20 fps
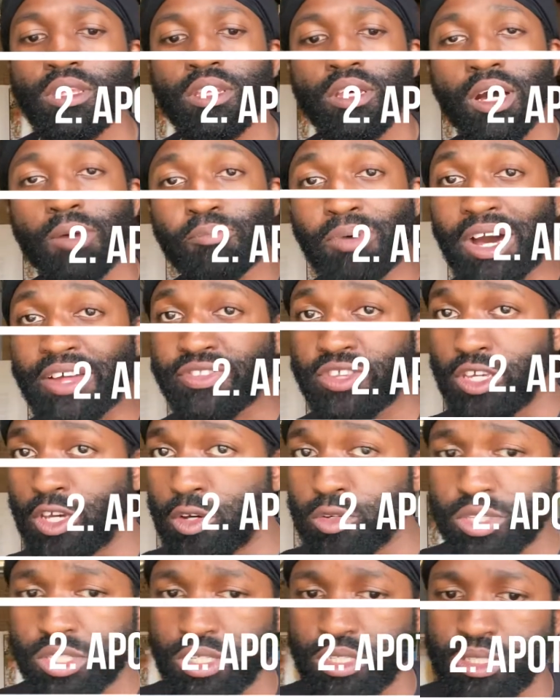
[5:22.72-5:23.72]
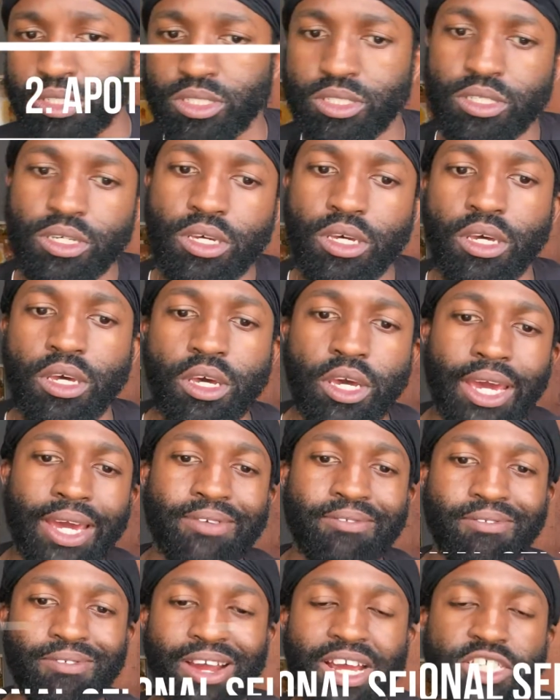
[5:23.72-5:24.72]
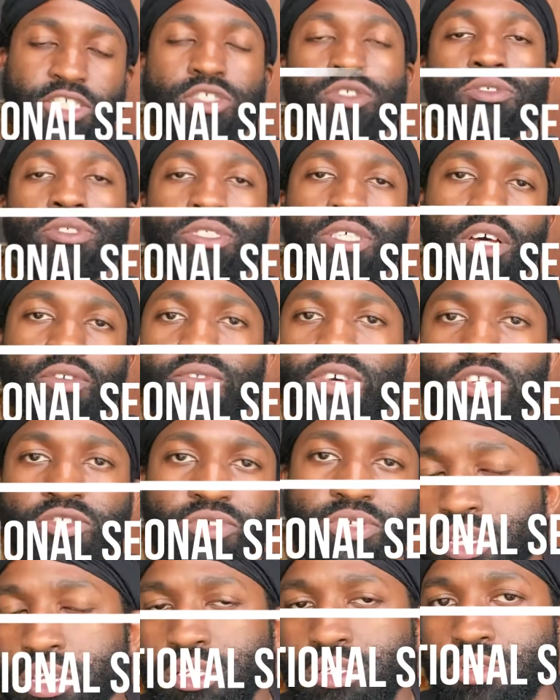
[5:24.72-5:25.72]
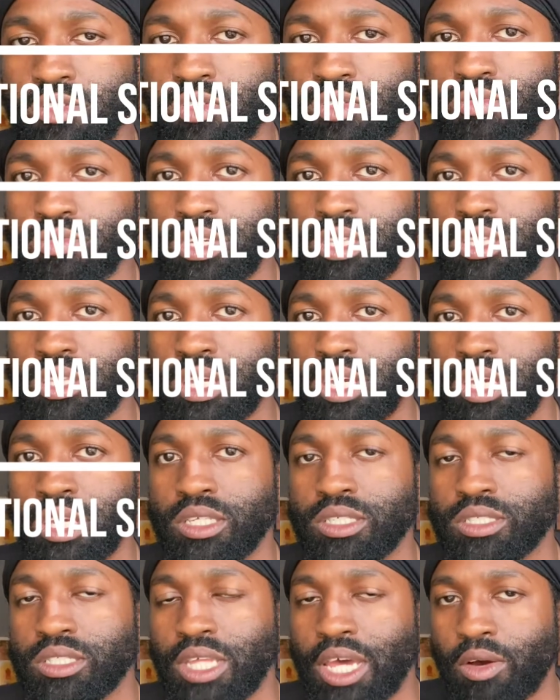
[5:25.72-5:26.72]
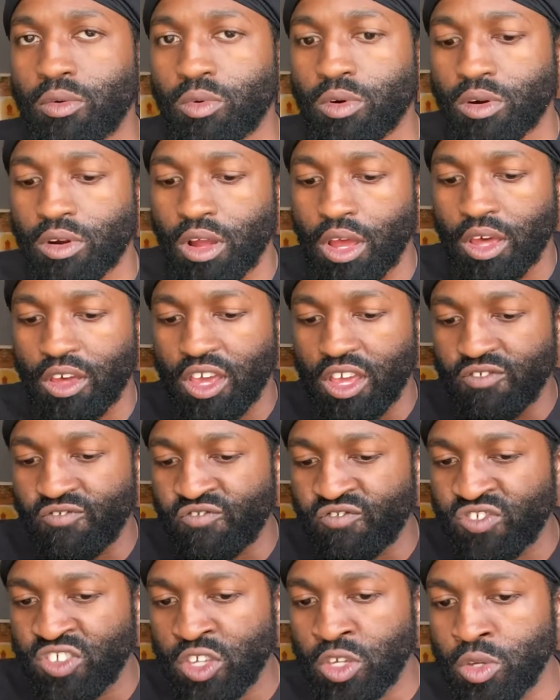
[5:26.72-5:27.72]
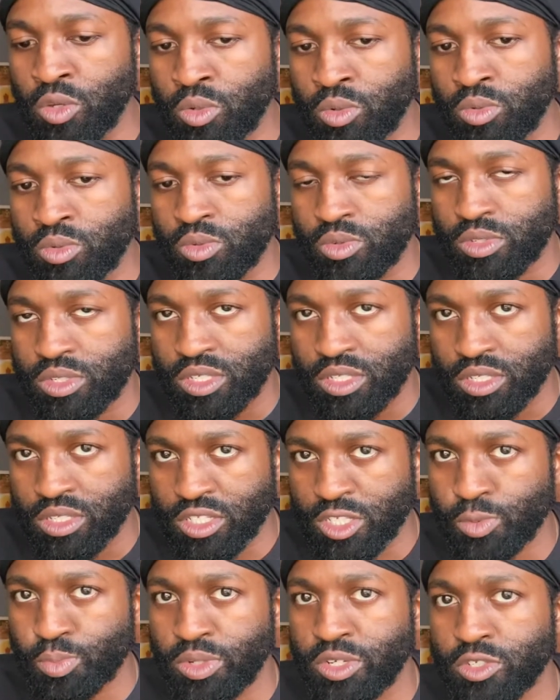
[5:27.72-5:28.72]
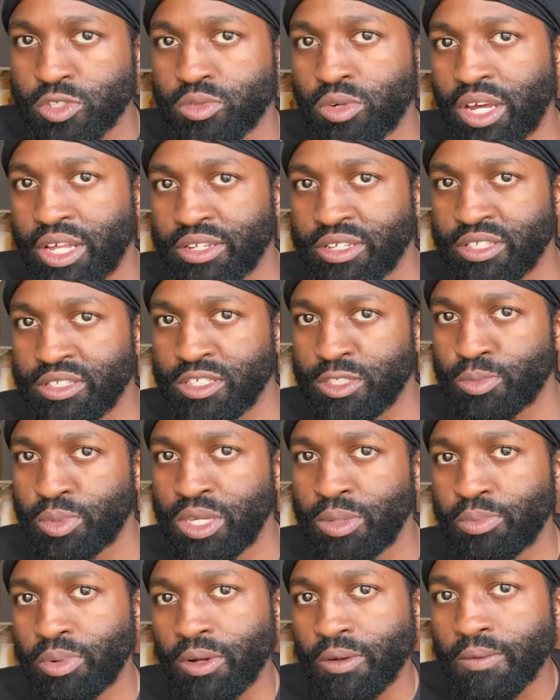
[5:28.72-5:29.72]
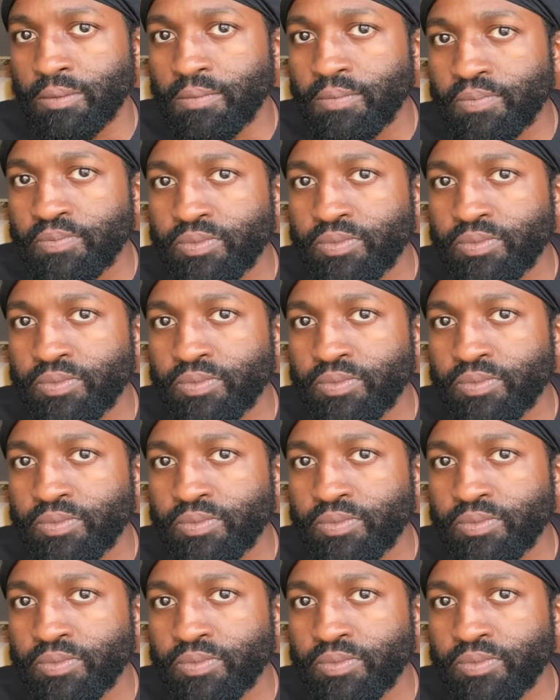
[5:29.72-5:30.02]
apotheosis, and rational self-interest. These are three things that were infused into the spirituality of these people.